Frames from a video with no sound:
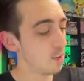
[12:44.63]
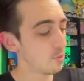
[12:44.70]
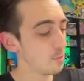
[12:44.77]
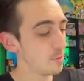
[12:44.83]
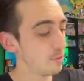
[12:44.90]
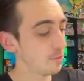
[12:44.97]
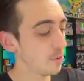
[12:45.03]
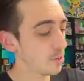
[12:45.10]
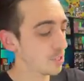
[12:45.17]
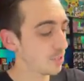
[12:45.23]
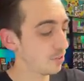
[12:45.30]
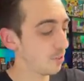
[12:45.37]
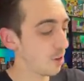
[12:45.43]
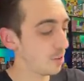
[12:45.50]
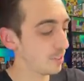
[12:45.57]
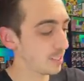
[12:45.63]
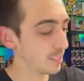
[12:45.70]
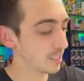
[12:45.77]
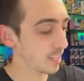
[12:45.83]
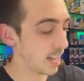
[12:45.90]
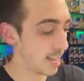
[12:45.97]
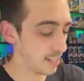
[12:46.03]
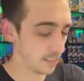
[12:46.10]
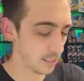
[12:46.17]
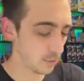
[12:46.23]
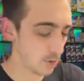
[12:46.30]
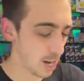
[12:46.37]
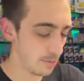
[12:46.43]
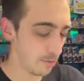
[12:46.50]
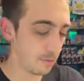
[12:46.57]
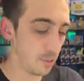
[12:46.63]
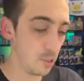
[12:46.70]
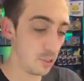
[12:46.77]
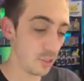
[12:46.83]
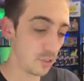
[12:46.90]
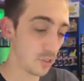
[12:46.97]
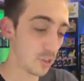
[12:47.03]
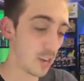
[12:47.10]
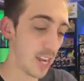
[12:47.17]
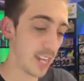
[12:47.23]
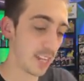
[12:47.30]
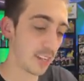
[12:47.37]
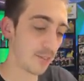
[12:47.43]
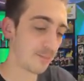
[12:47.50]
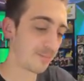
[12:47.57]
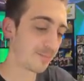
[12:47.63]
from the first Evolving Skies. Let's grab a Fusion Strike.